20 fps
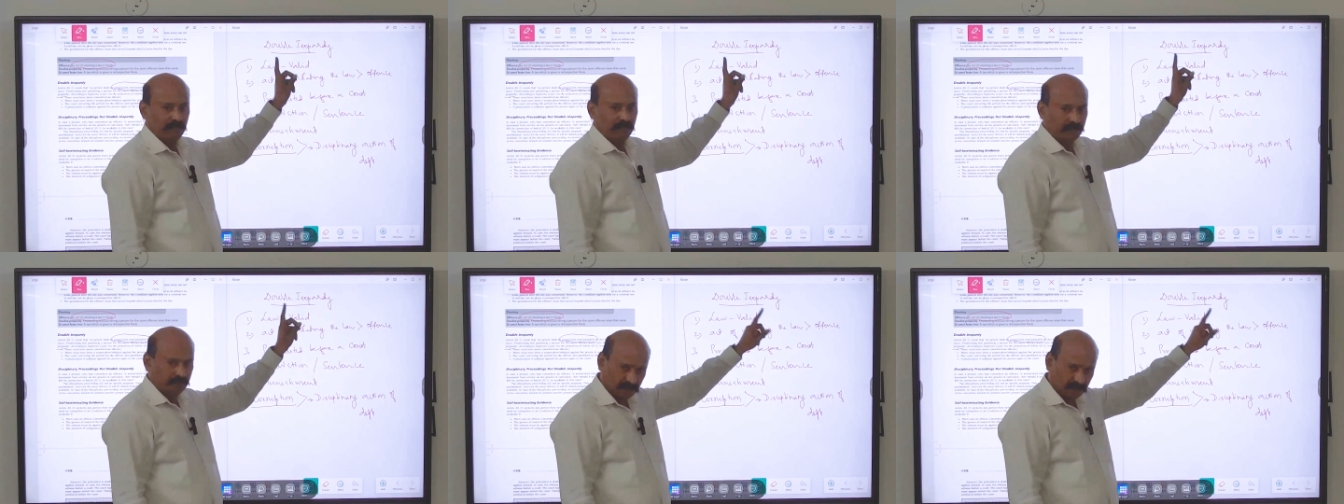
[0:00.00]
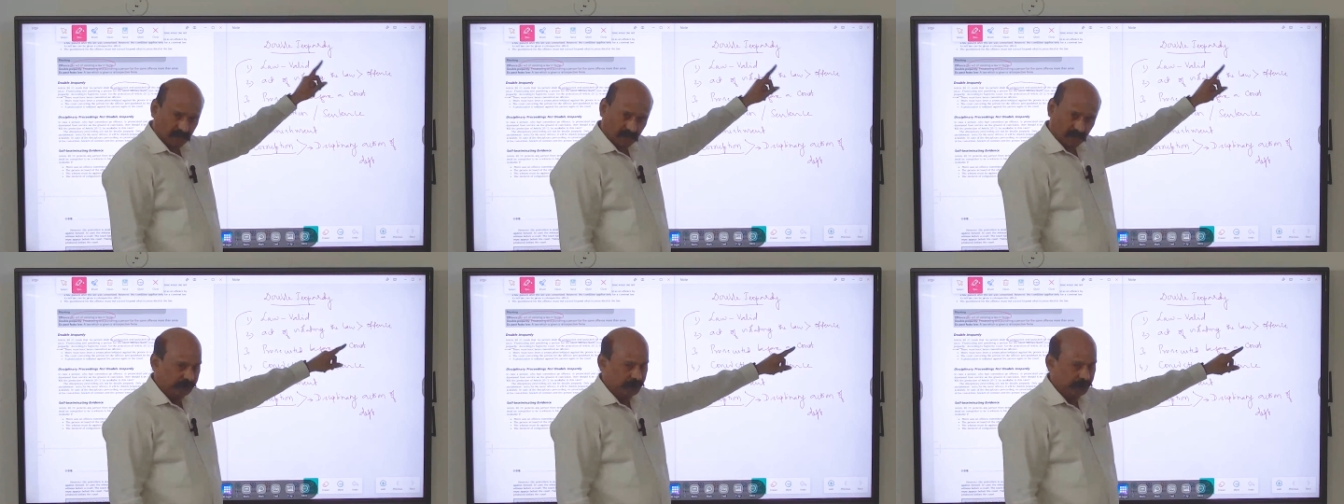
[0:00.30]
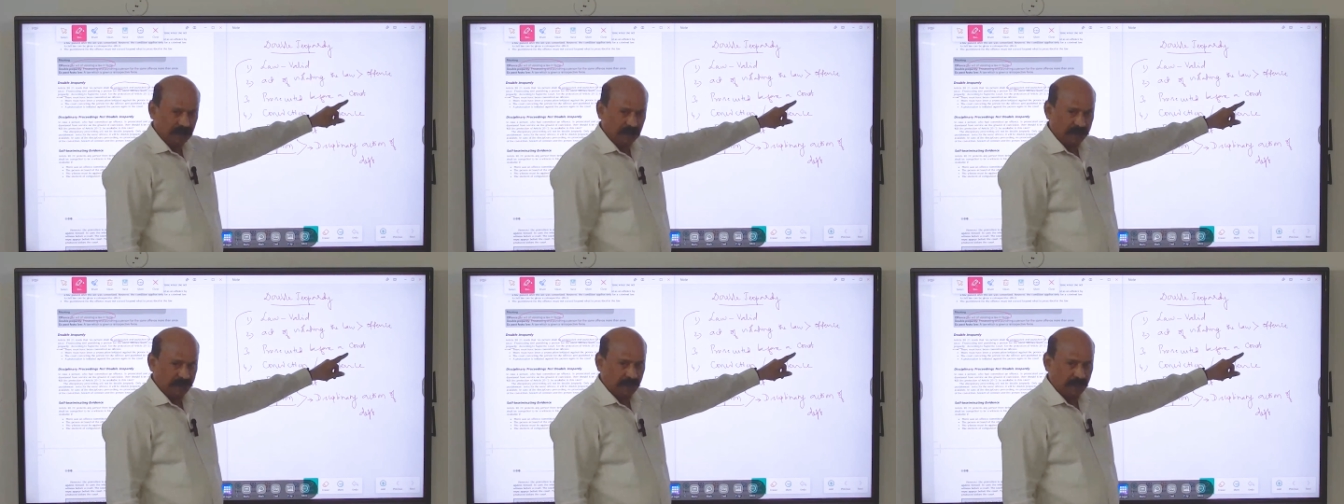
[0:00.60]
The corruption
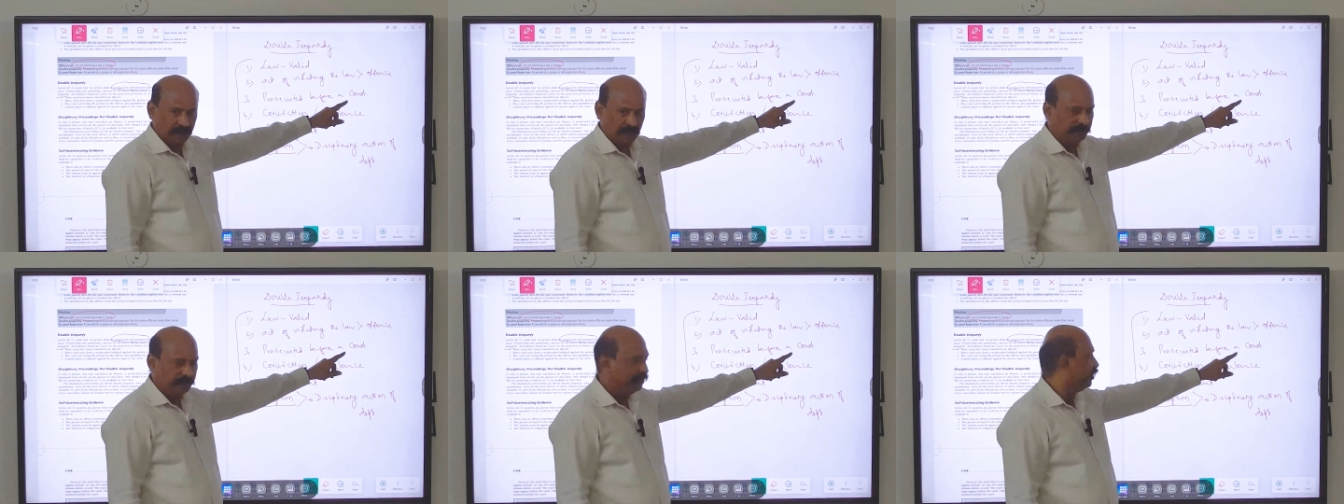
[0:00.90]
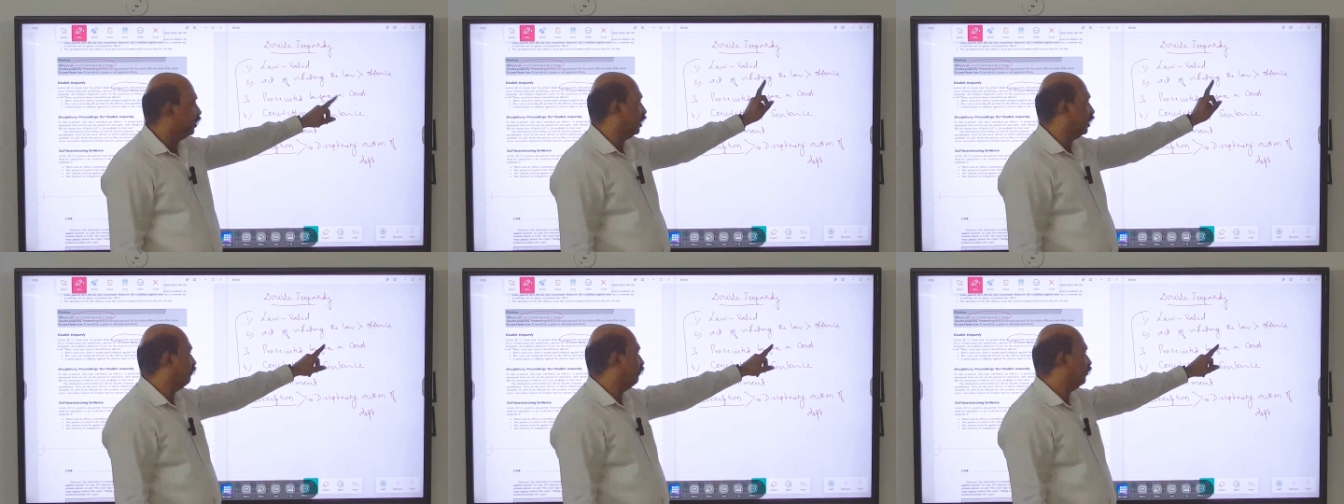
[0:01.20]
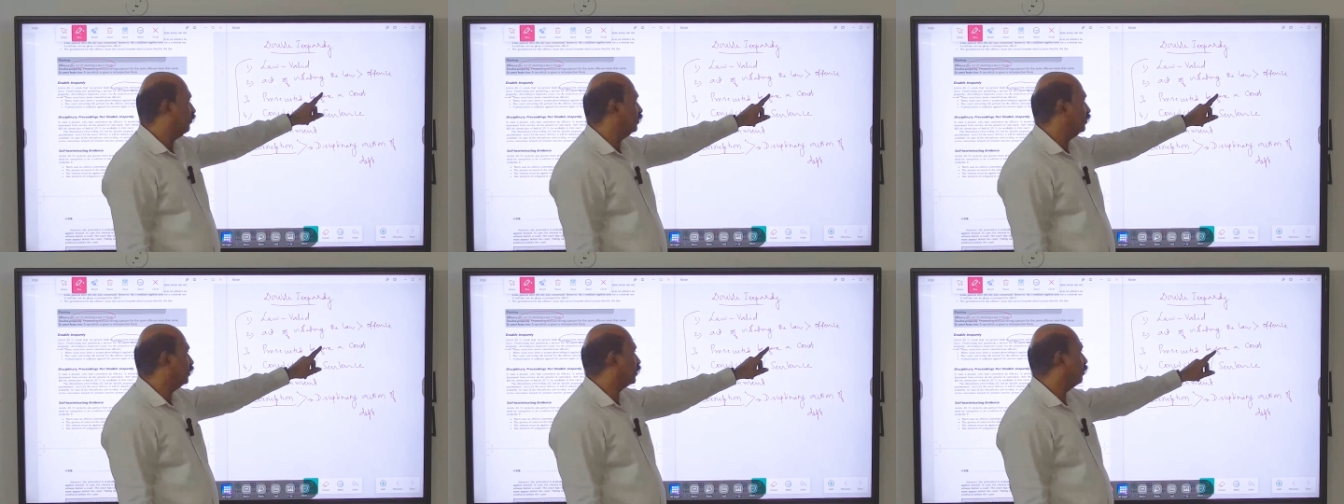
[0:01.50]
has been committed, an
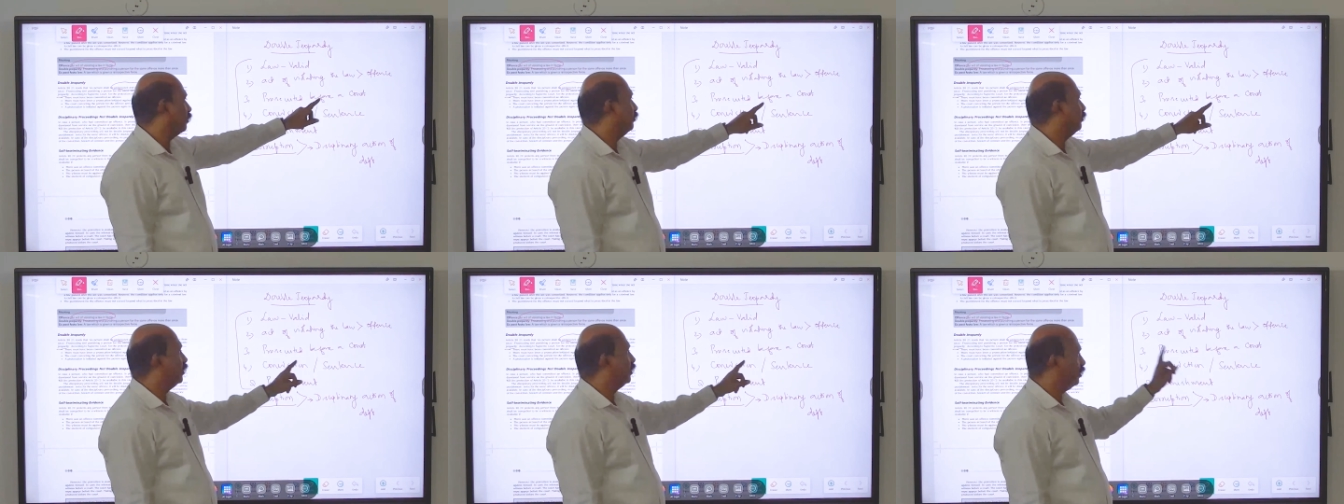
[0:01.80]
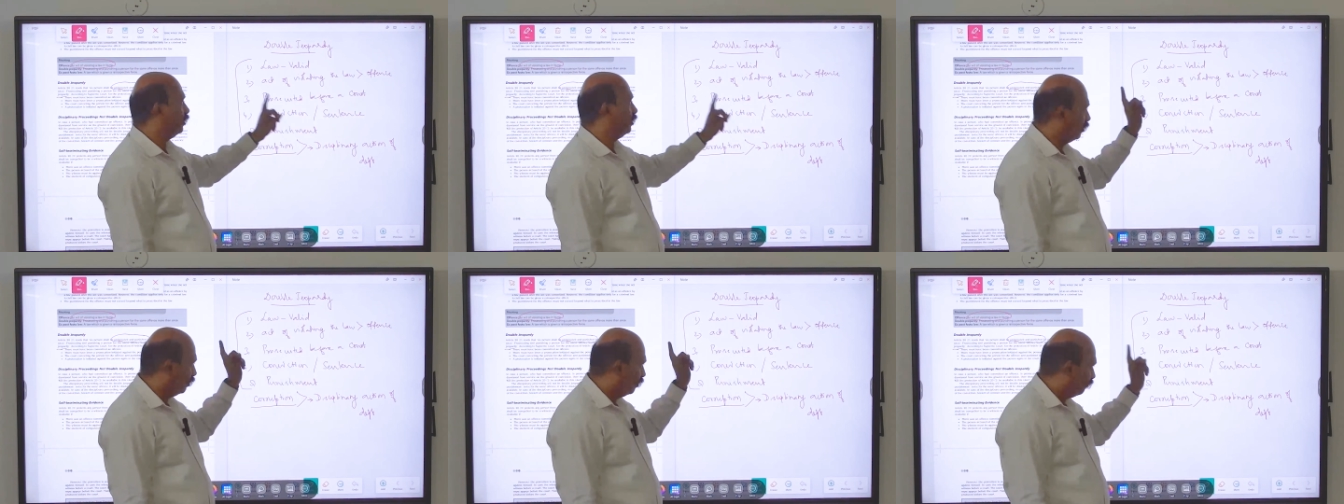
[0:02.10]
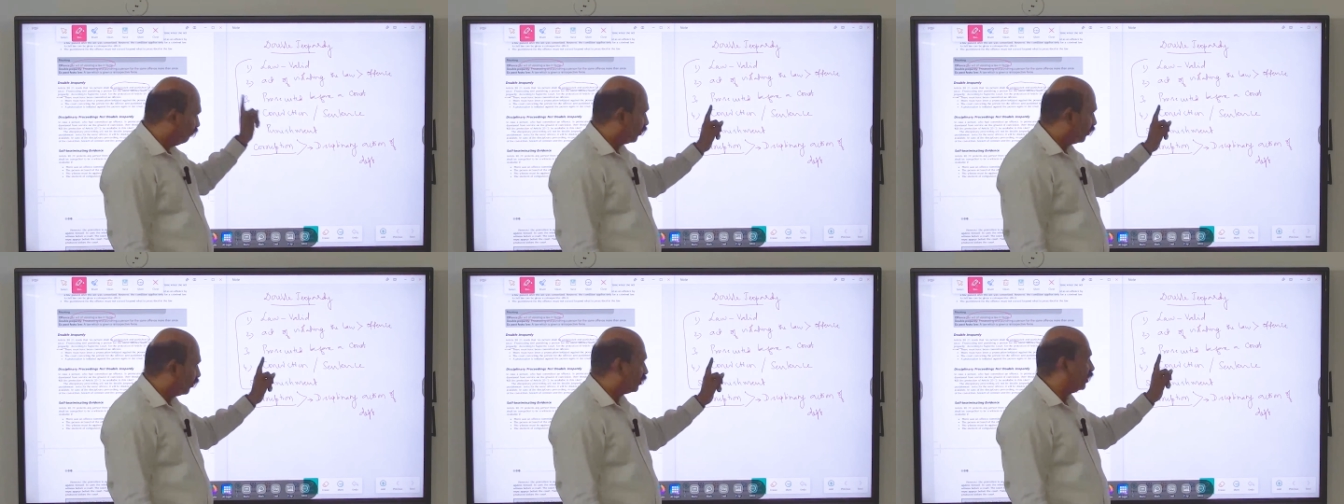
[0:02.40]
offense is committed.
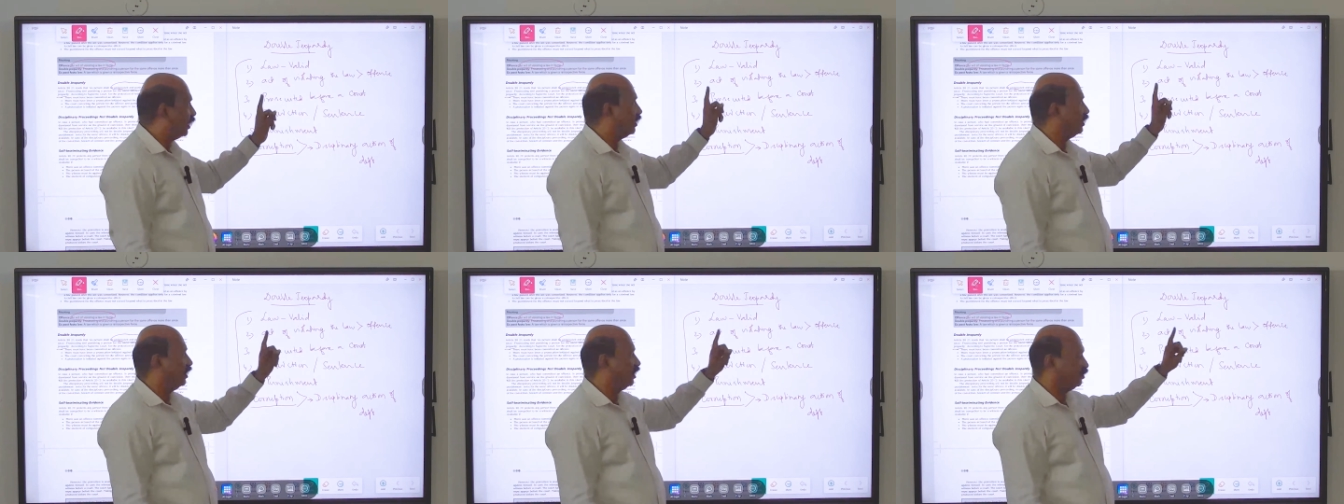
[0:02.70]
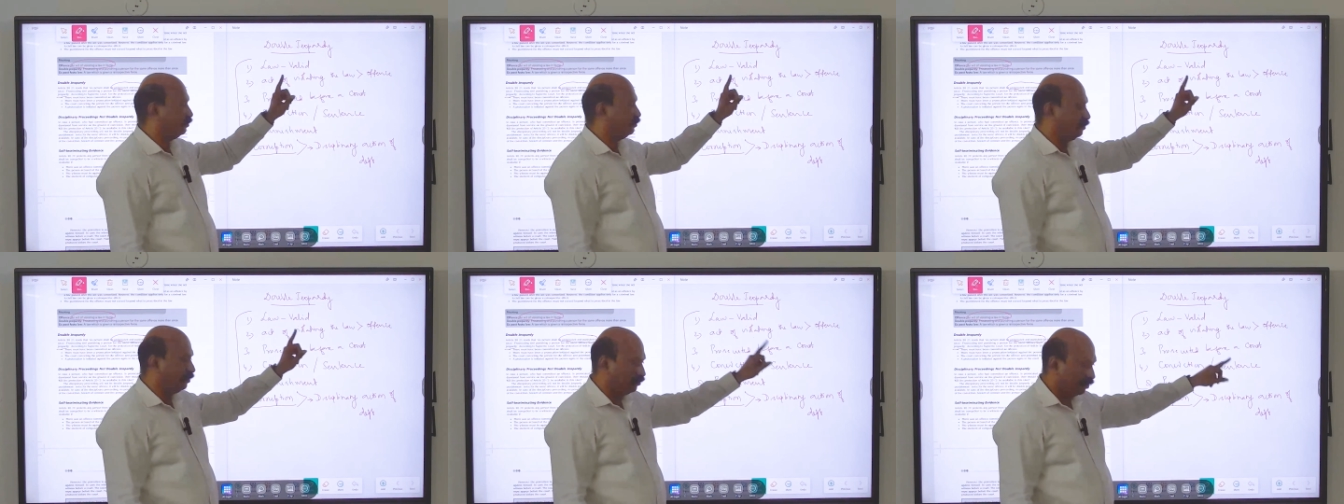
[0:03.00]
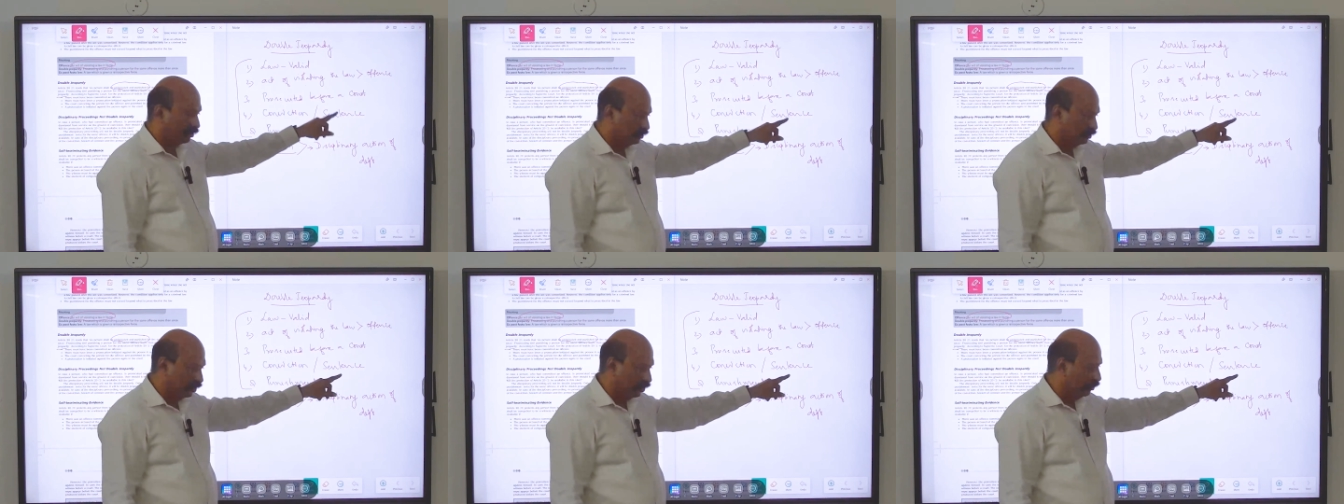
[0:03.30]
For that, he has been
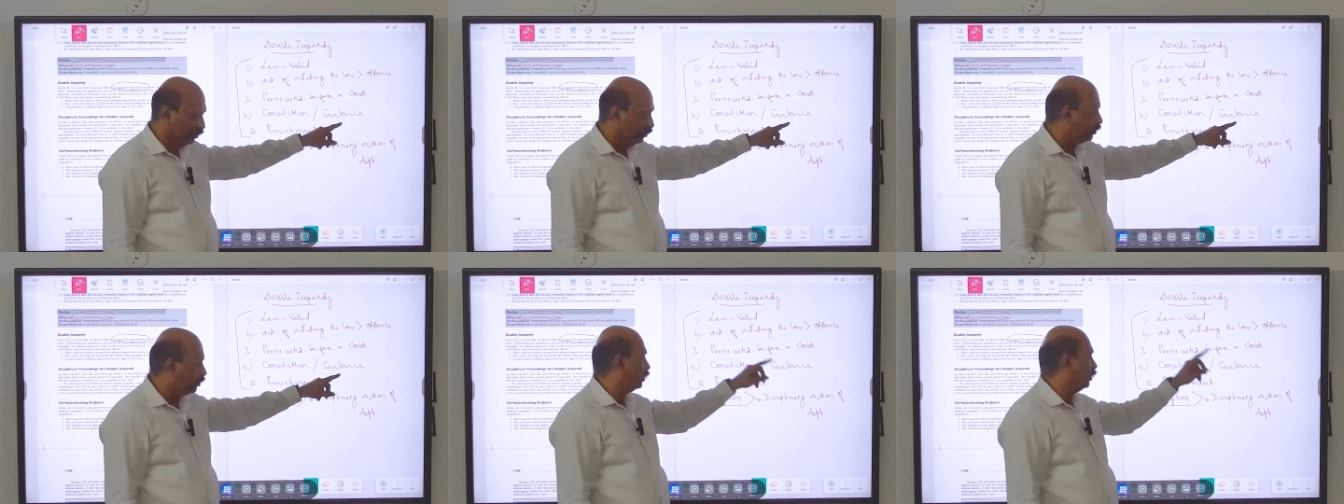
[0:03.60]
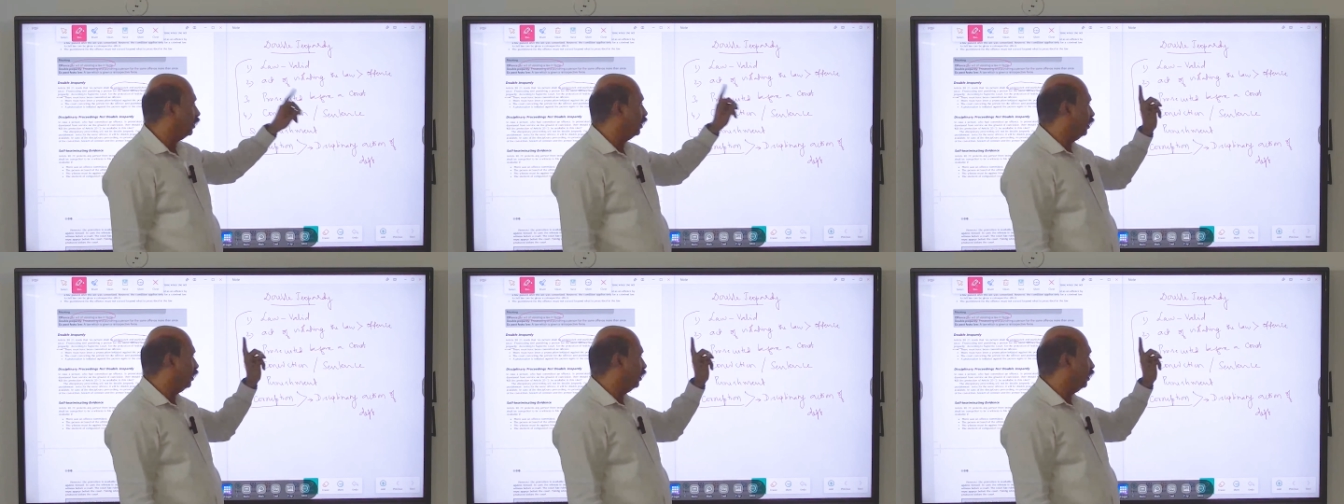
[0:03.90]
prosecuted.